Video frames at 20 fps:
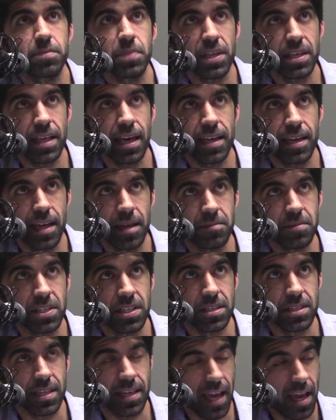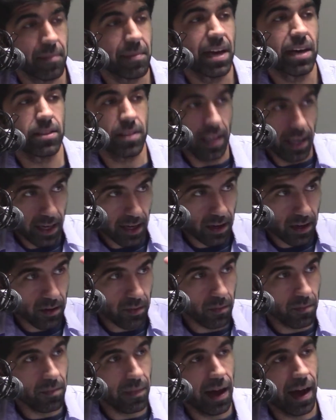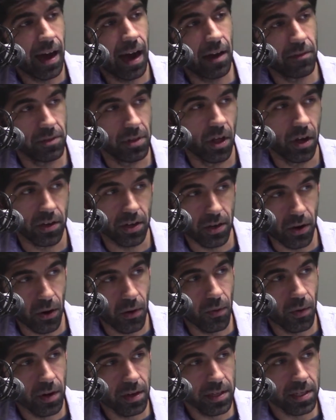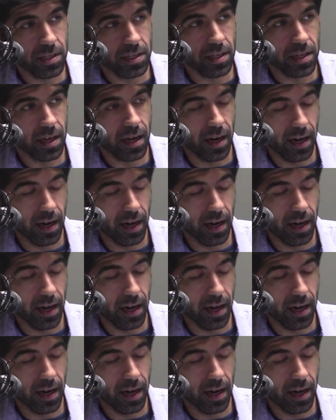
played that game since it came out, like however long ago it was.